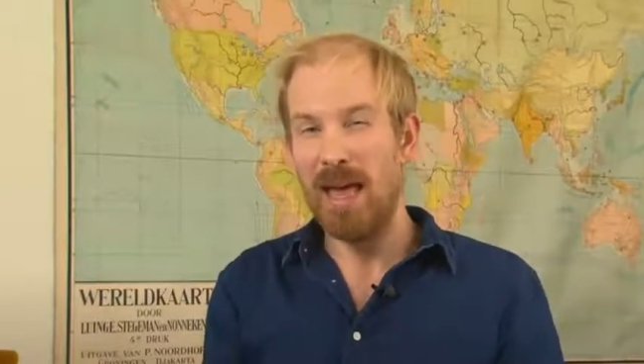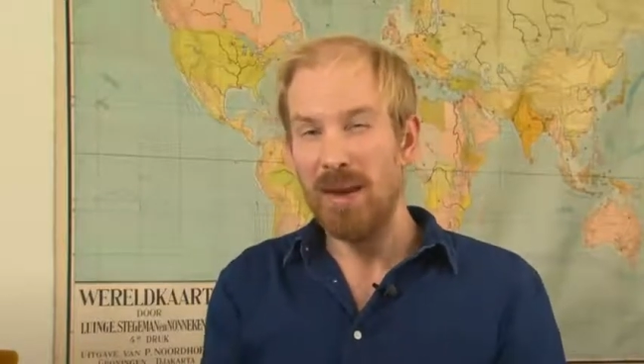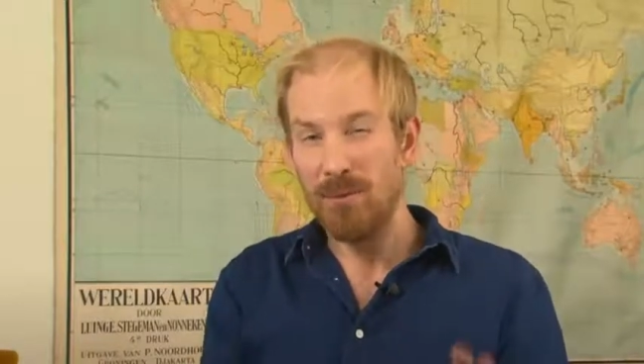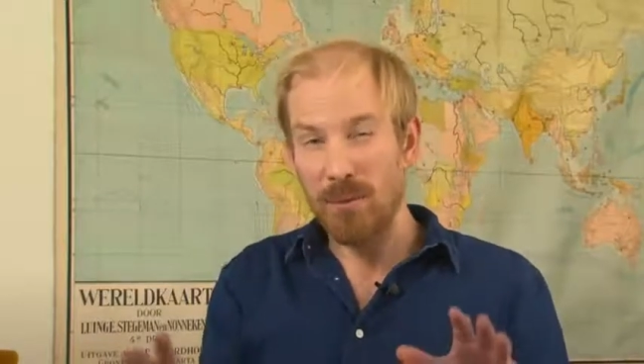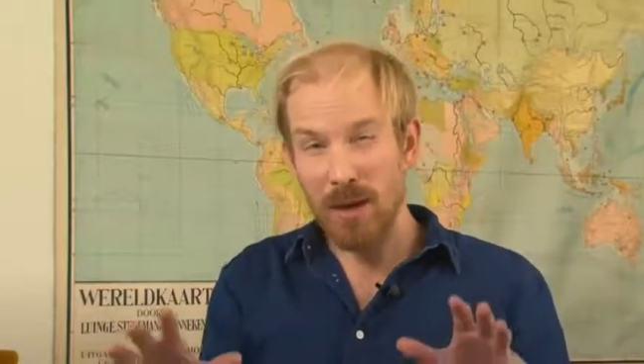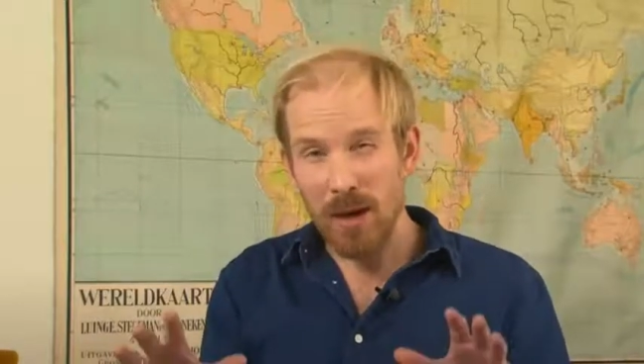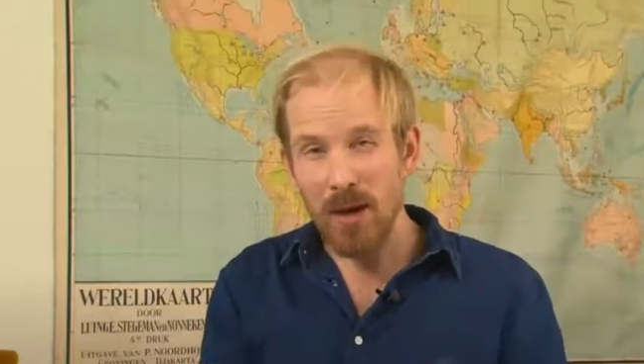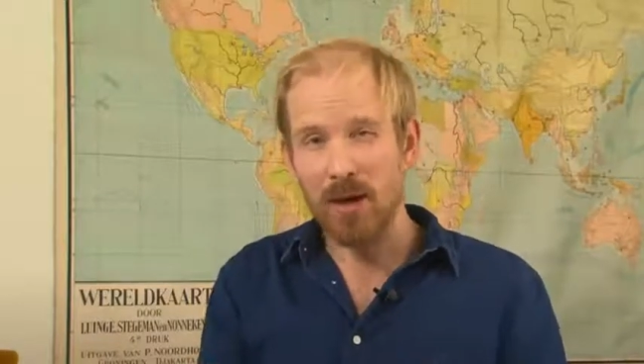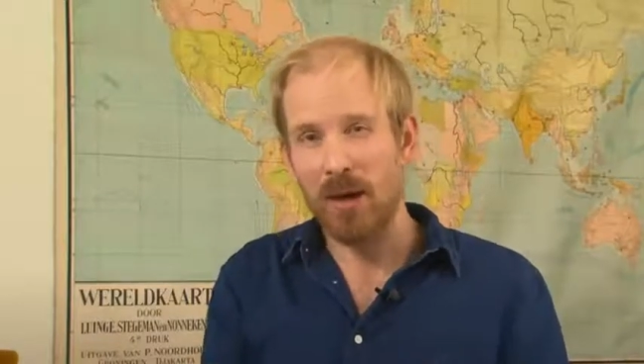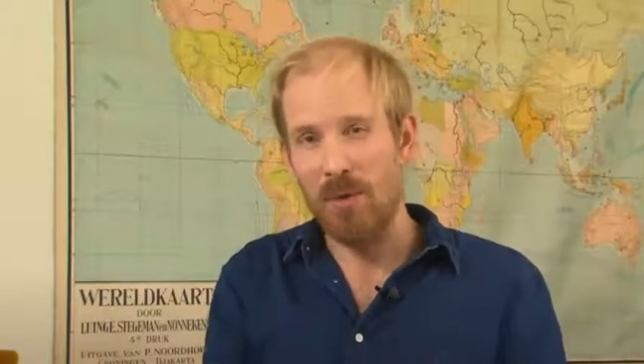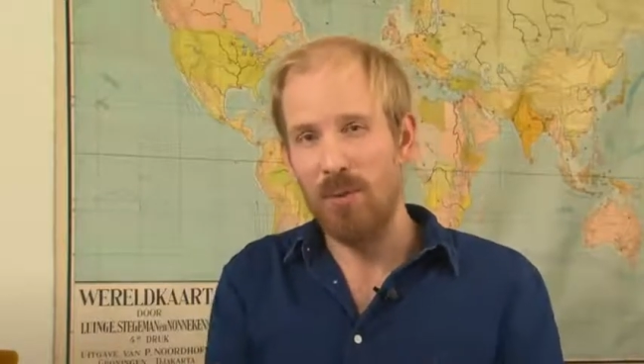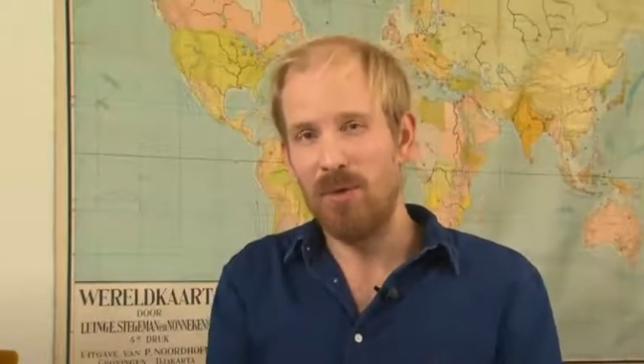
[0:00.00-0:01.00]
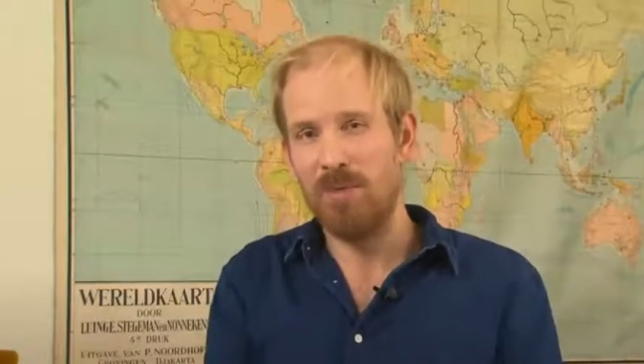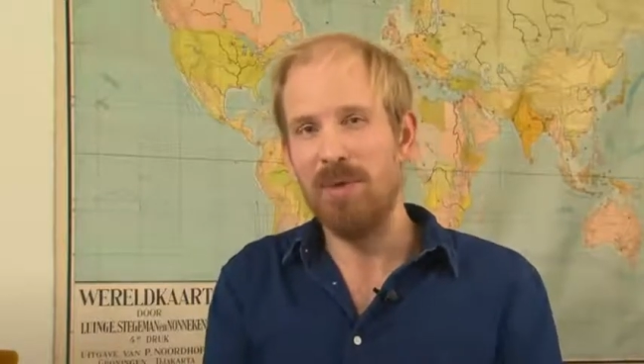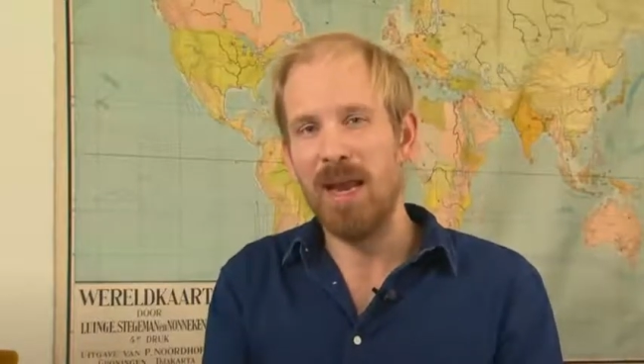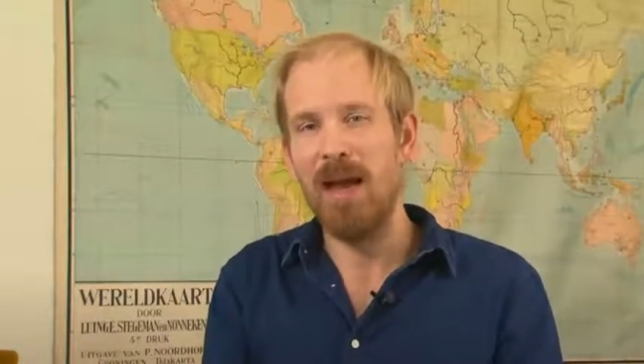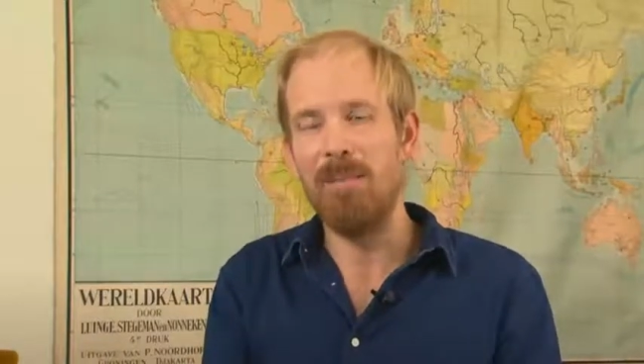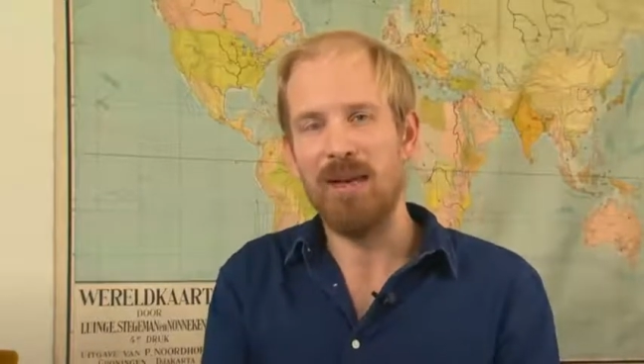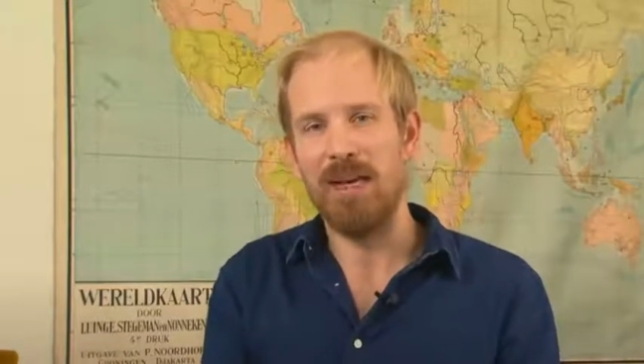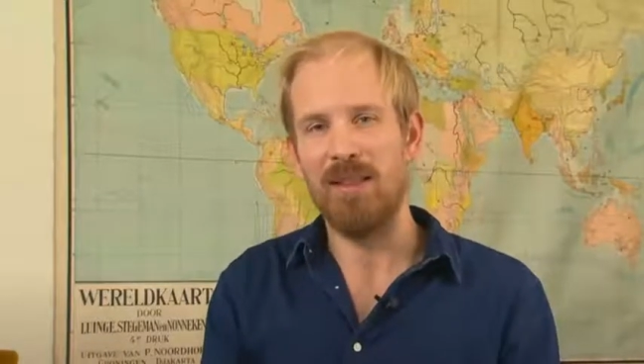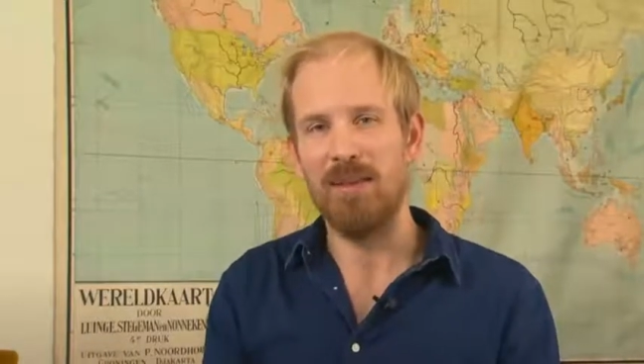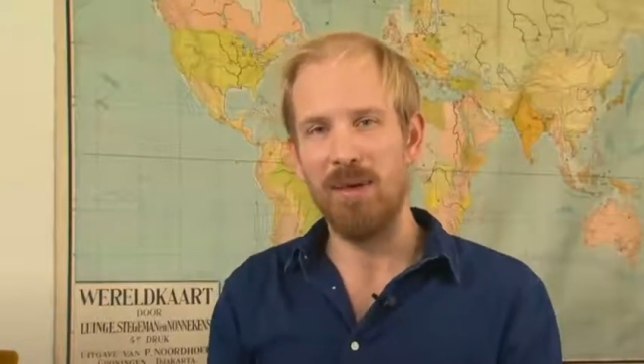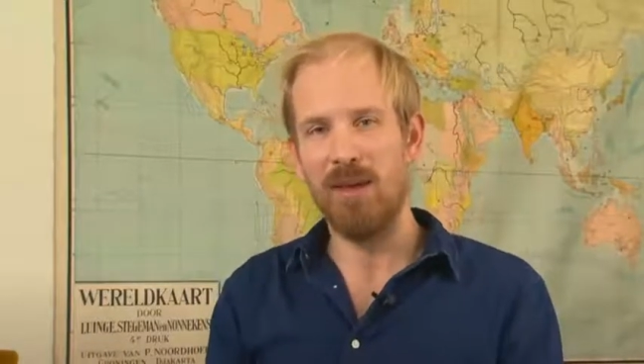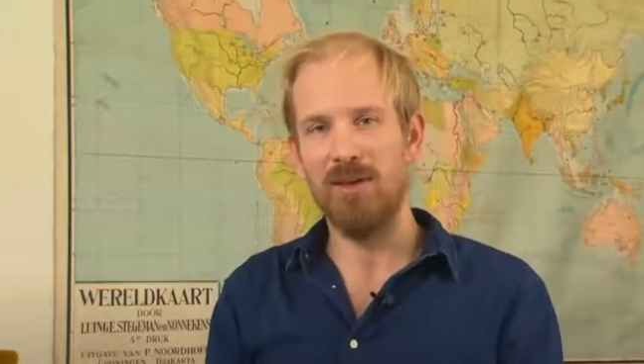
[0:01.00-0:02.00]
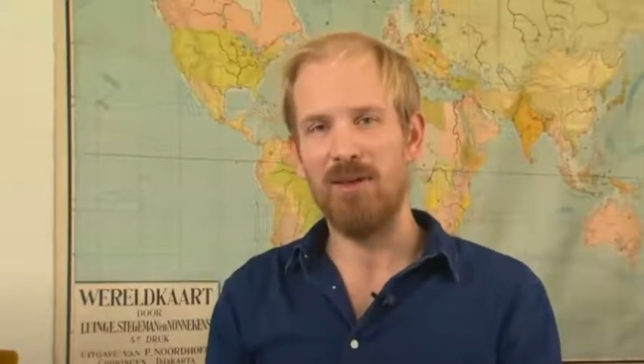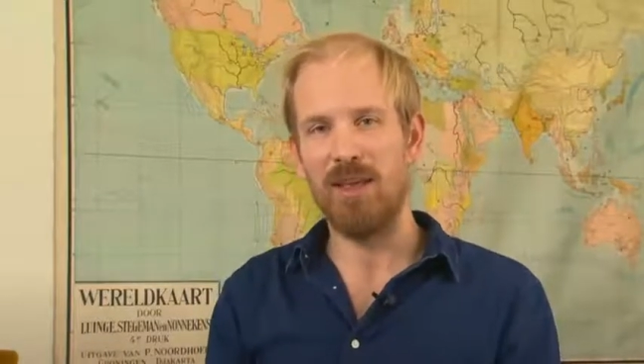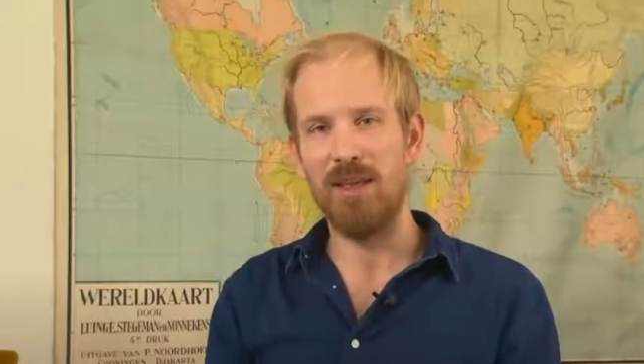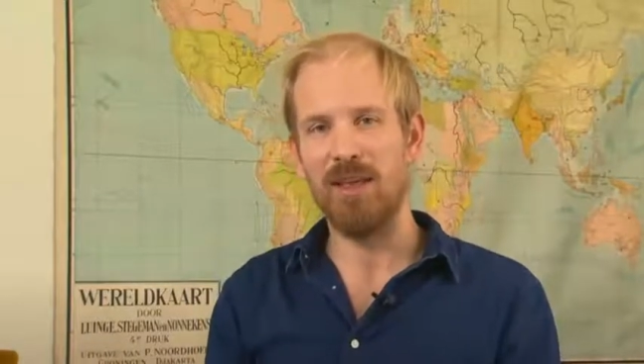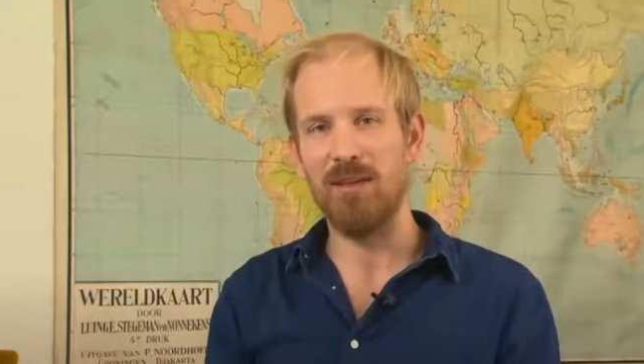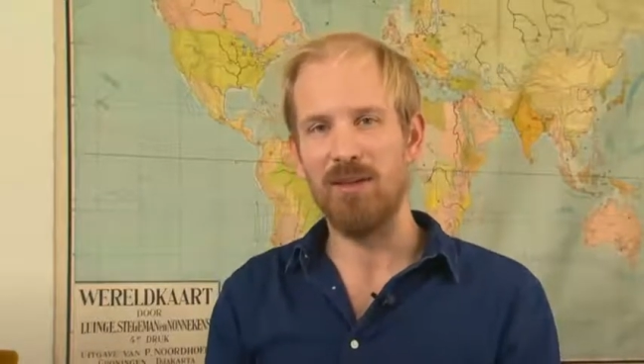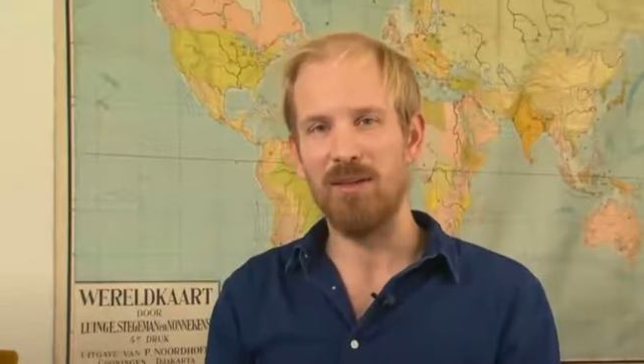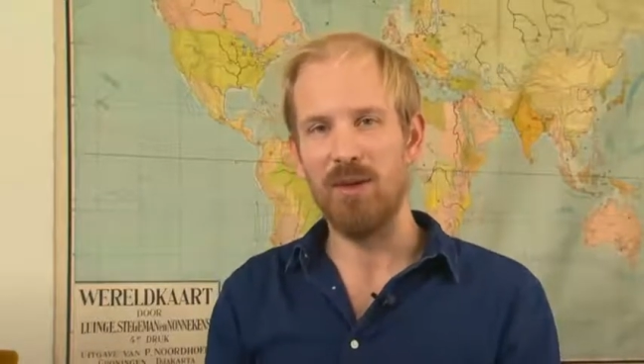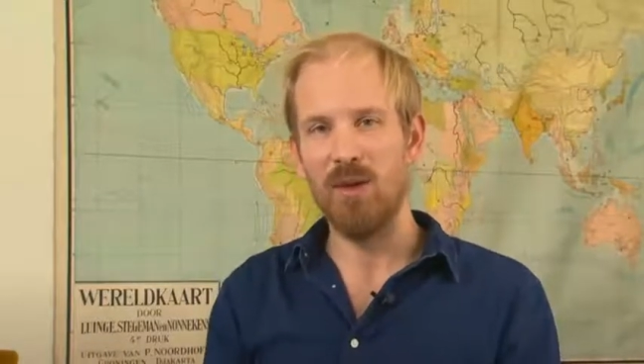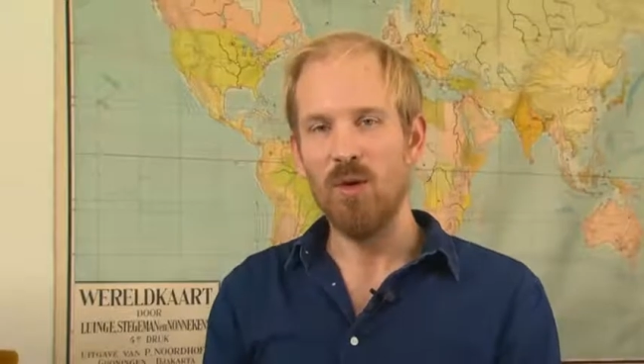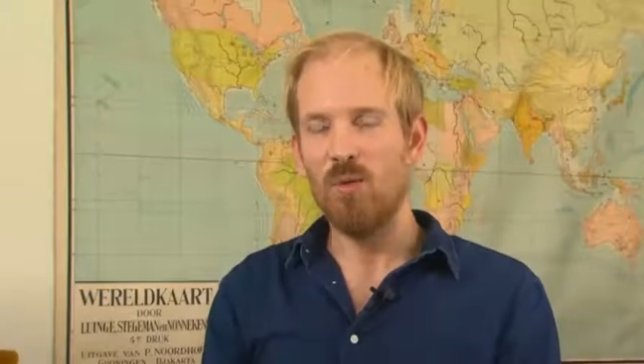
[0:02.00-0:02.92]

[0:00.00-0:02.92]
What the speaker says: and if we look at what's been happening in the past 10 years,